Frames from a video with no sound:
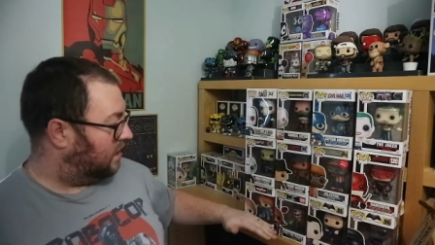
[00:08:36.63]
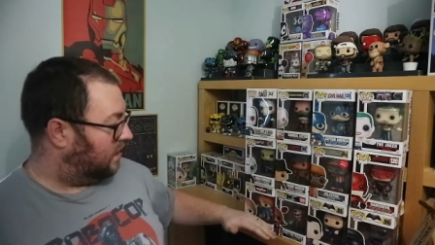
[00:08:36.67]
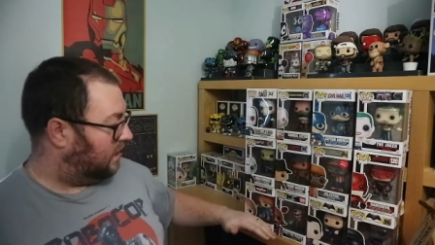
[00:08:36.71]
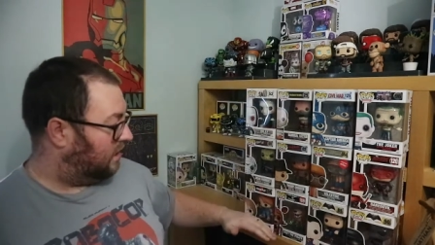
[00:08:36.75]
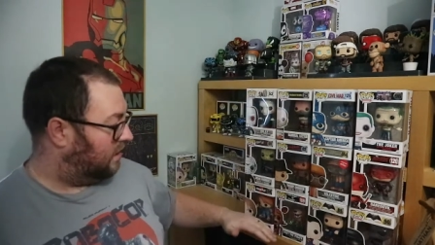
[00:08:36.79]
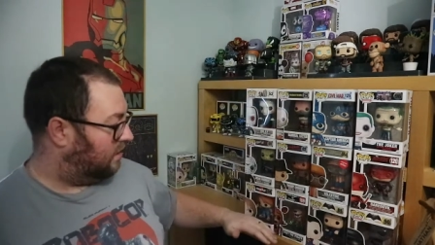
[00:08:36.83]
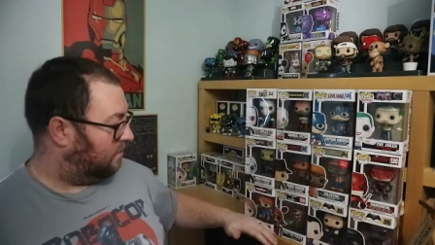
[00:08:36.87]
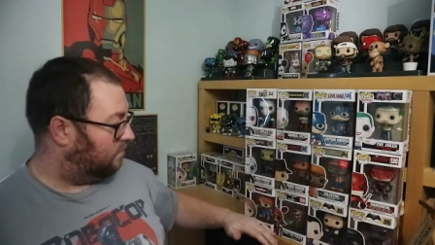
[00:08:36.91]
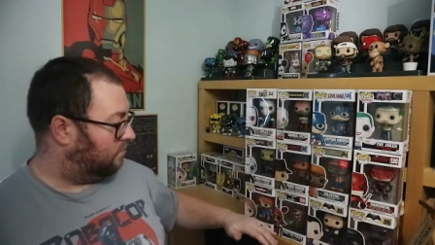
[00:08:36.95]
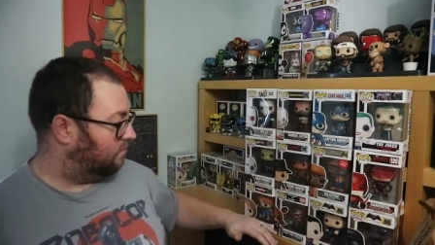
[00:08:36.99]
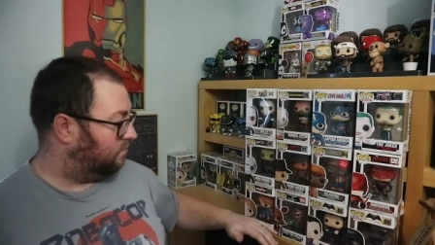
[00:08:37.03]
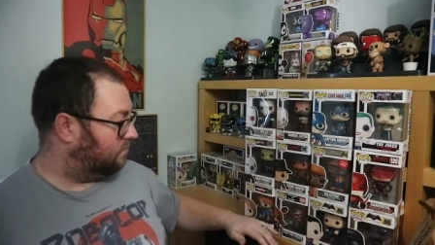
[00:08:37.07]

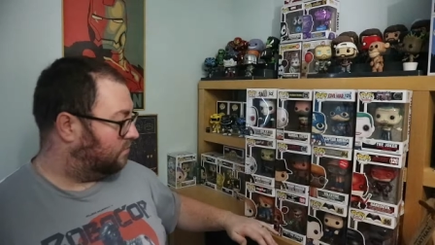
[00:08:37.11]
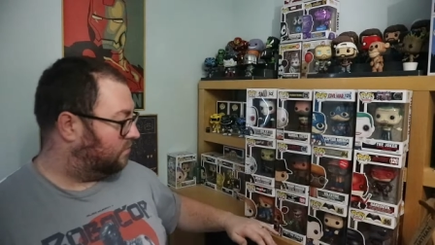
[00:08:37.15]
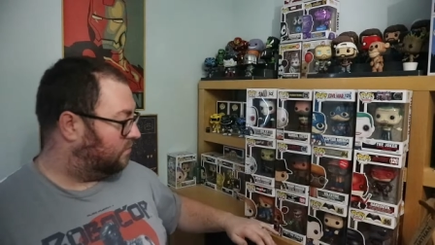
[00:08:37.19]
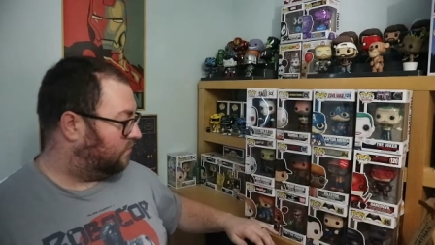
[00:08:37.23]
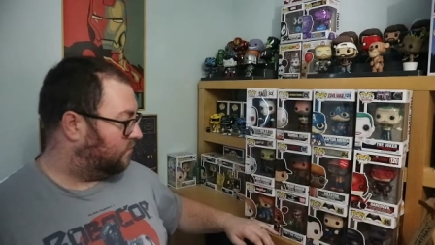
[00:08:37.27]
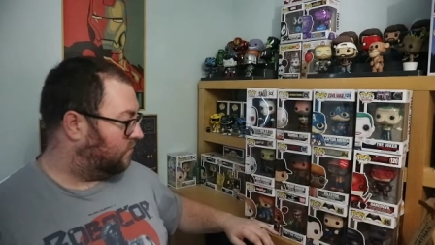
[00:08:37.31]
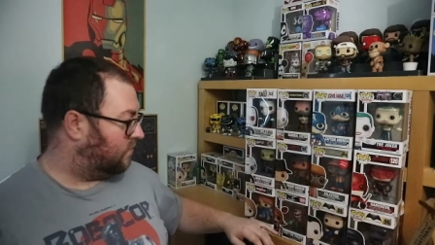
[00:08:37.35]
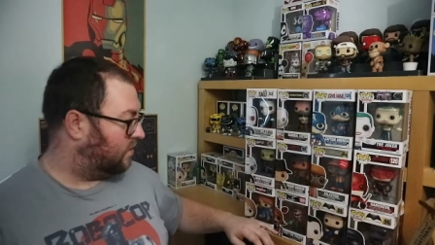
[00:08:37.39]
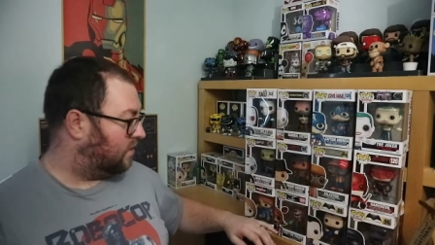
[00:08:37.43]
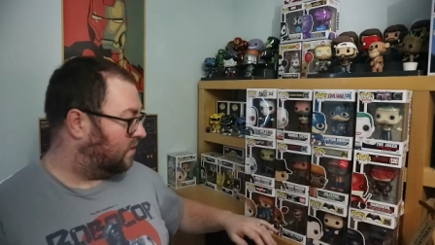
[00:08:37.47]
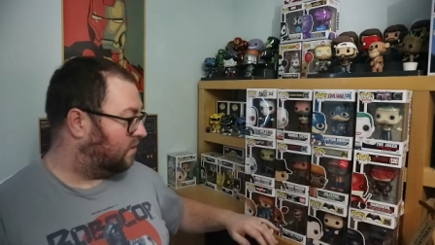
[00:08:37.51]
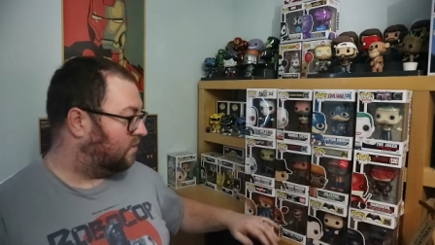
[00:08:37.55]
Um,
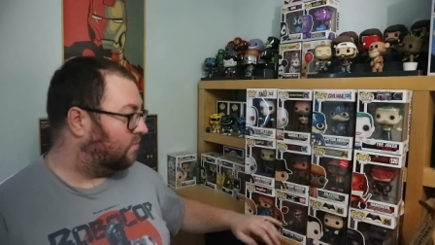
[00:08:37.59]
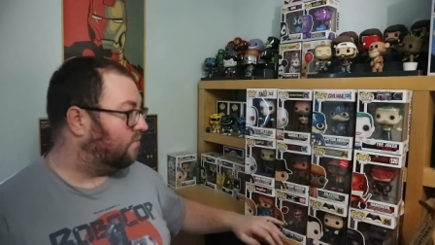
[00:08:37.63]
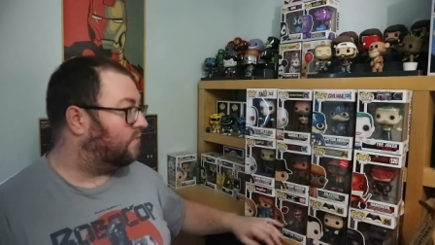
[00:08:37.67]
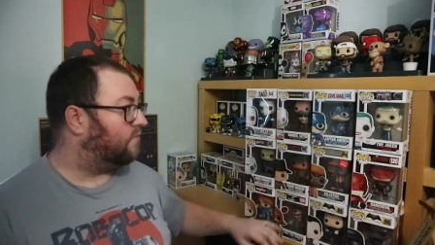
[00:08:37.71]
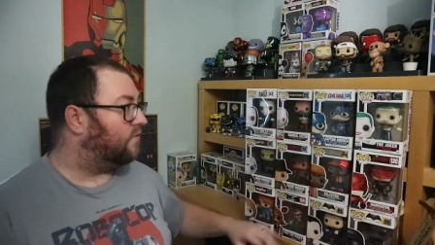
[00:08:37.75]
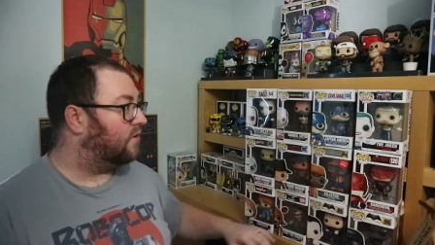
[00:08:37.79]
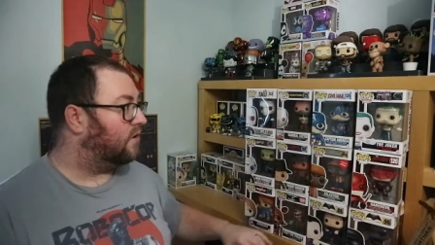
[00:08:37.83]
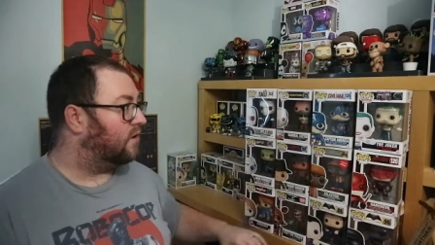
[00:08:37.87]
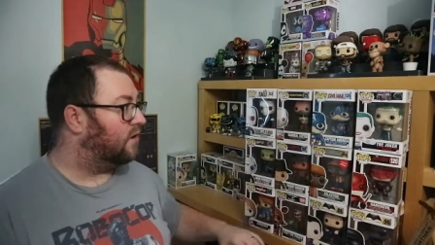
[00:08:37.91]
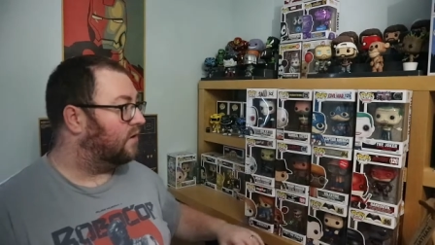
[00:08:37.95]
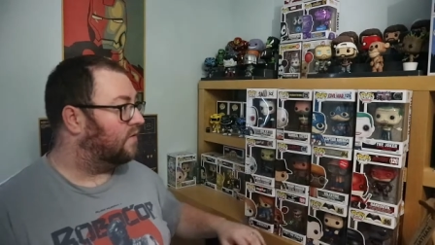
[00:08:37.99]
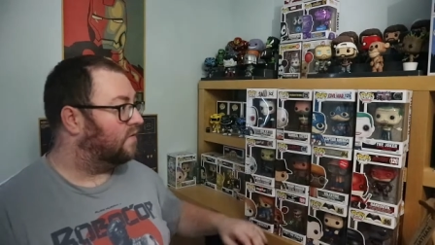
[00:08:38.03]

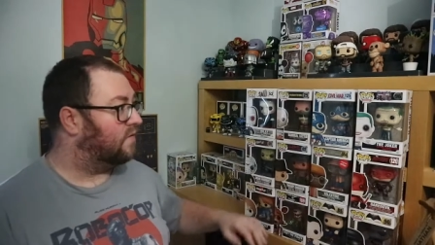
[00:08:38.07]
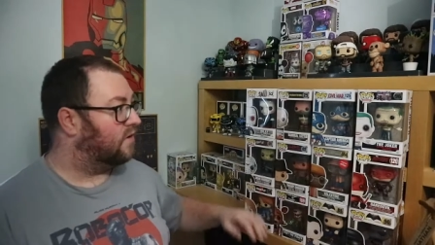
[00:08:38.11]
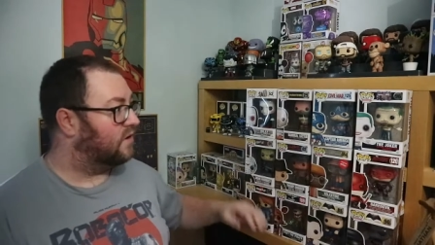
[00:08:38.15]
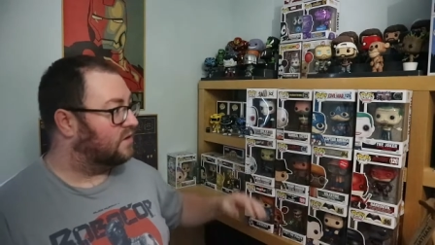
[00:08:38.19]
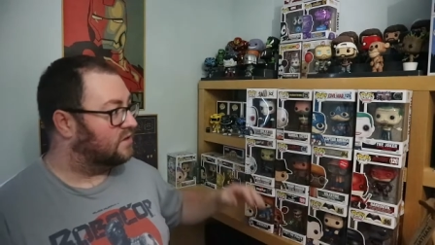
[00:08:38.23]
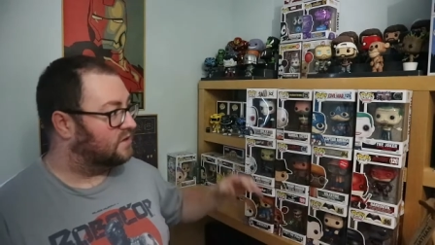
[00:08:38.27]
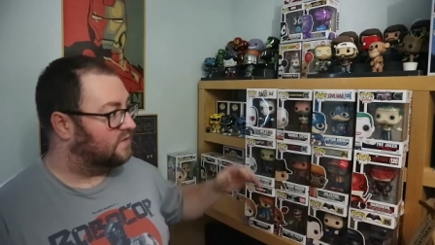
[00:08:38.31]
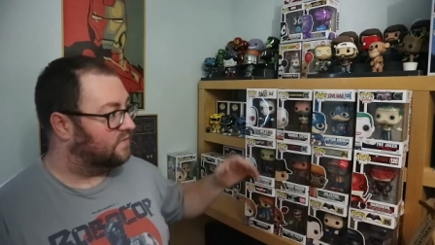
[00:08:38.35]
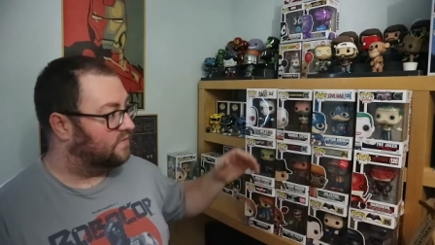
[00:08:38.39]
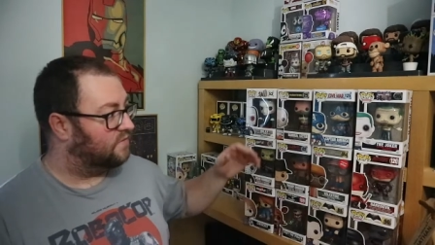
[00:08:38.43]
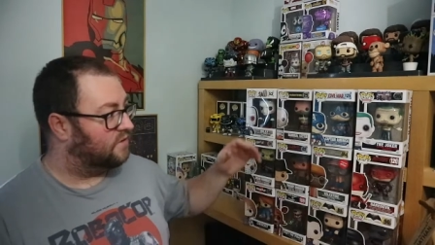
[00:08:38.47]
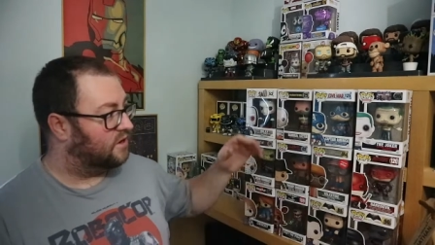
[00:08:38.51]
Freddy,
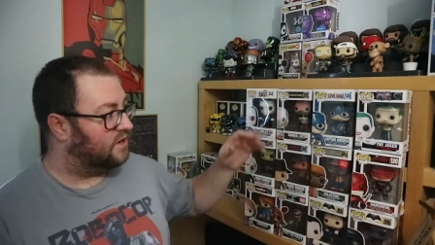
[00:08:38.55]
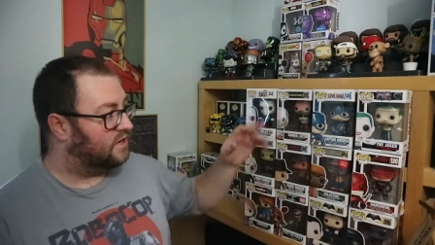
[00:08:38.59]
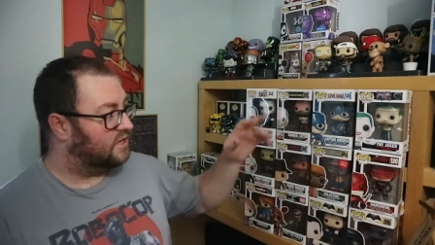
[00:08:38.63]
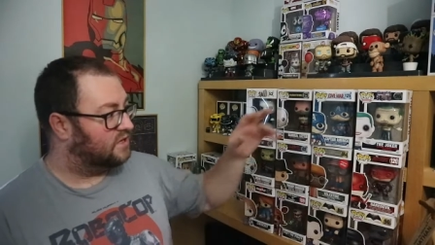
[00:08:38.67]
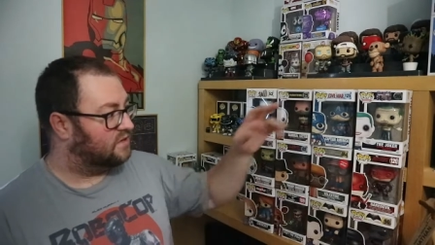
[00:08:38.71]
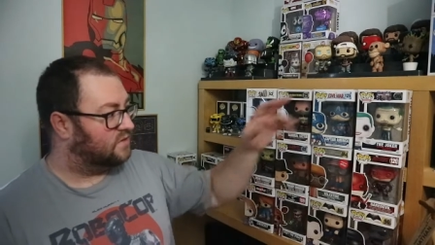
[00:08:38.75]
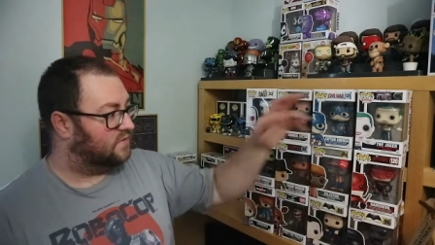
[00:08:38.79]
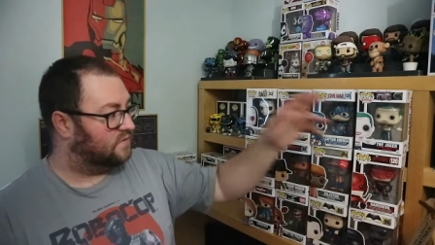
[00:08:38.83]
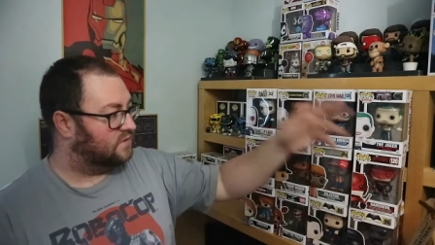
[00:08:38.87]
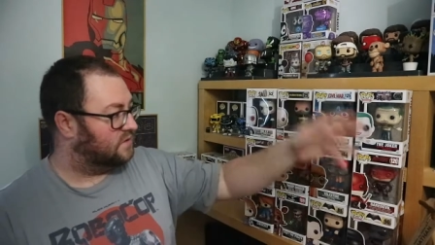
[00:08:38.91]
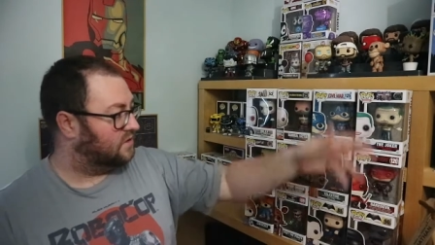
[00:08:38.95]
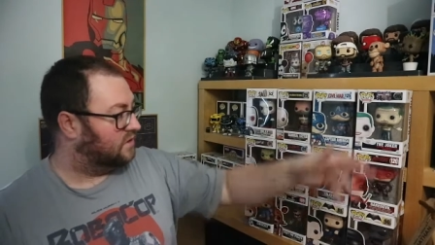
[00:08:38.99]
Nights at Freddy's,